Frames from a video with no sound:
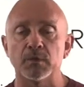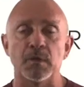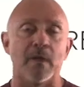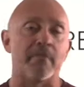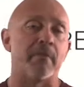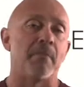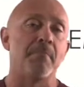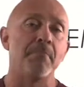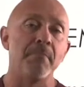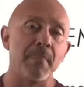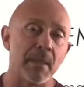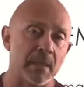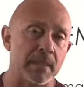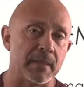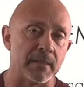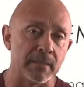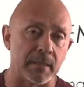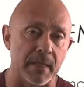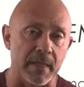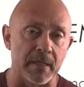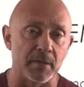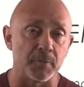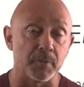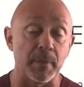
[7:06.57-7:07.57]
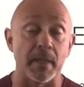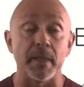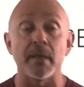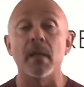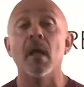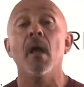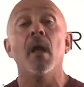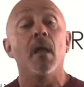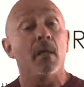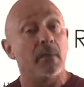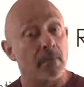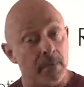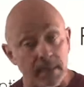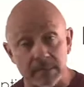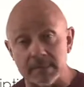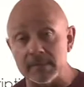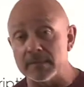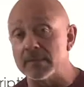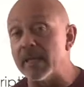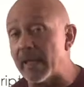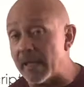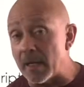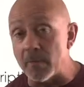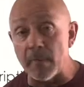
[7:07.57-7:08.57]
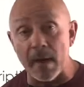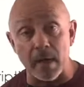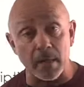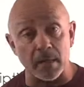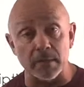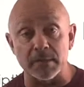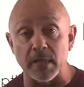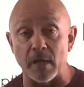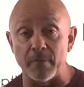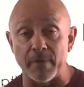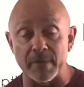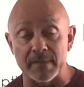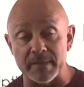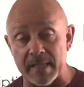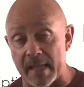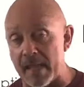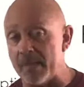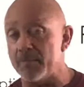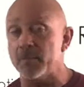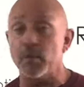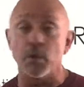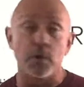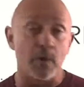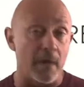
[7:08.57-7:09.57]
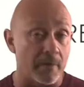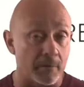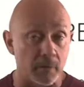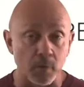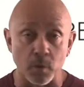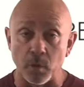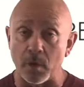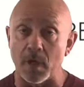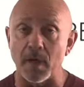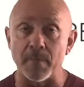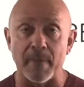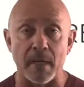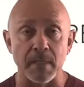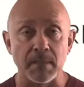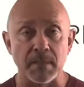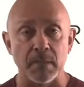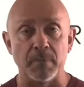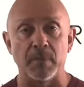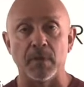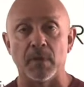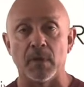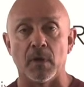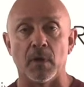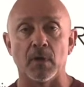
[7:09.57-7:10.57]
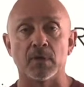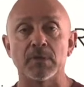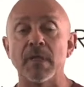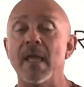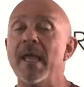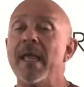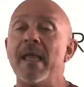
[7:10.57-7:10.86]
You have a million things, but this is not a Microsoft exam, so you don't have to worry about GPOs.